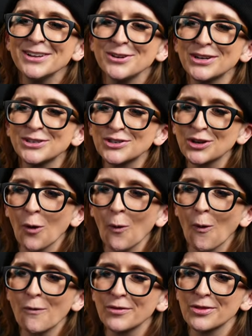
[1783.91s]
you could just go
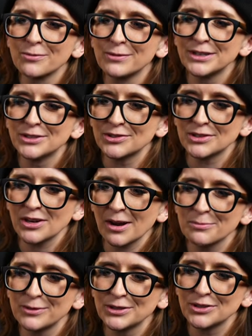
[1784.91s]
over the ridges, the
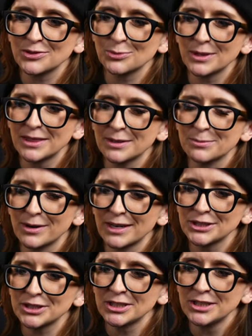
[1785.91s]
top ridges with the
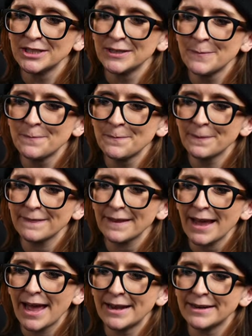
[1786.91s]
brush,
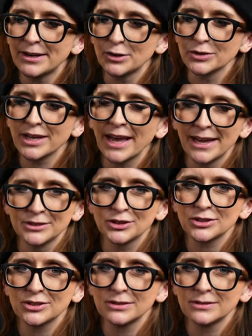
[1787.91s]
and it'll
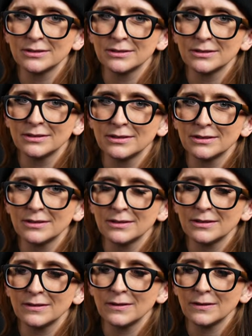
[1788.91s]
catch
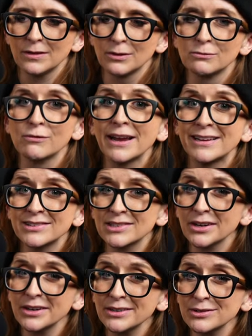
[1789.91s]
the raised
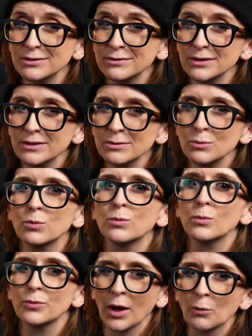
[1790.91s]
areas of fur
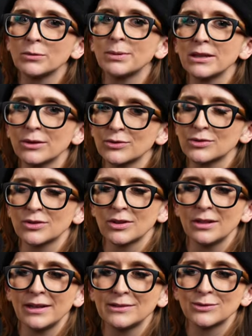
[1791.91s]
that would be closer to the
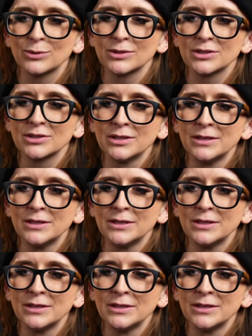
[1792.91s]
light source.